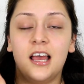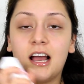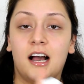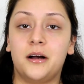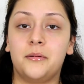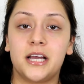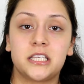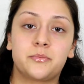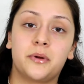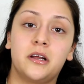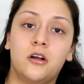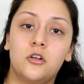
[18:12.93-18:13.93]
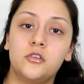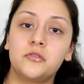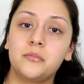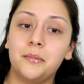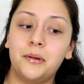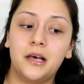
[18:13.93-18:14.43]
I spray it all over
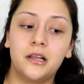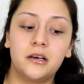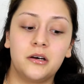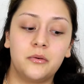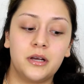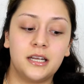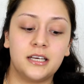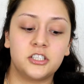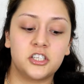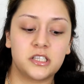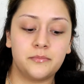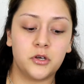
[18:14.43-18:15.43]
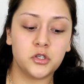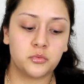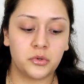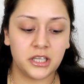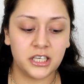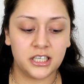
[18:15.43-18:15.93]
my pillow, and it just smells
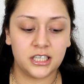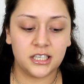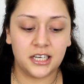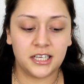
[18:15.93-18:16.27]
really good.